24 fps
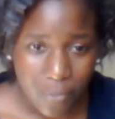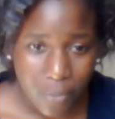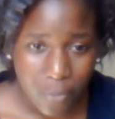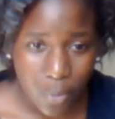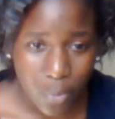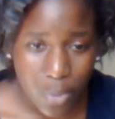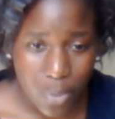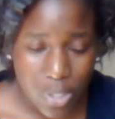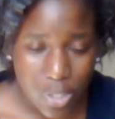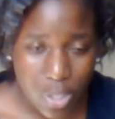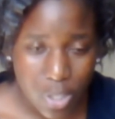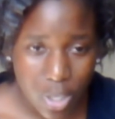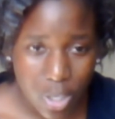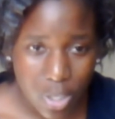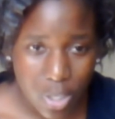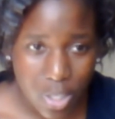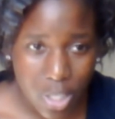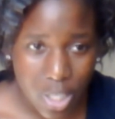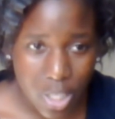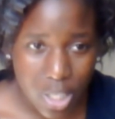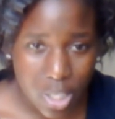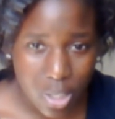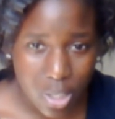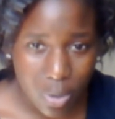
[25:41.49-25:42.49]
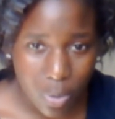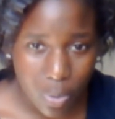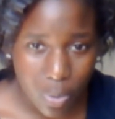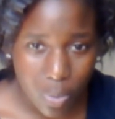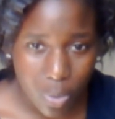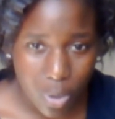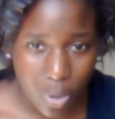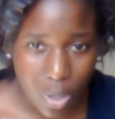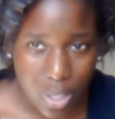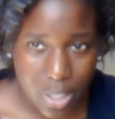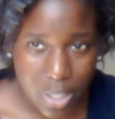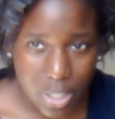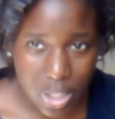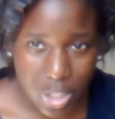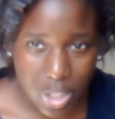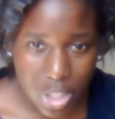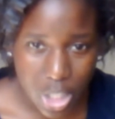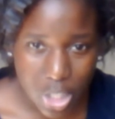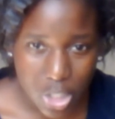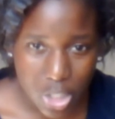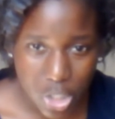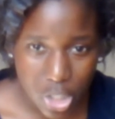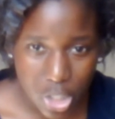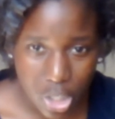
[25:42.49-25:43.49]
for returning or
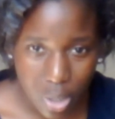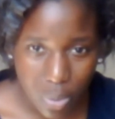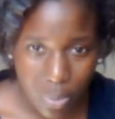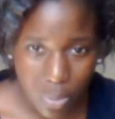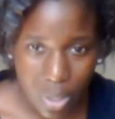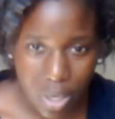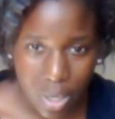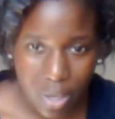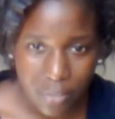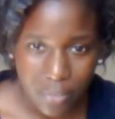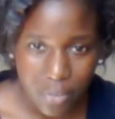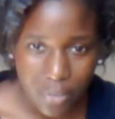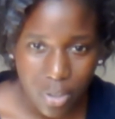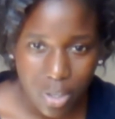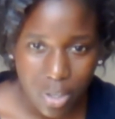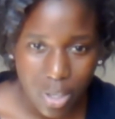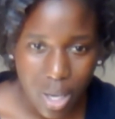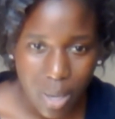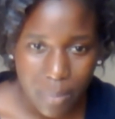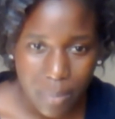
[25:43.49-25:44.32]
exchanging or whatever.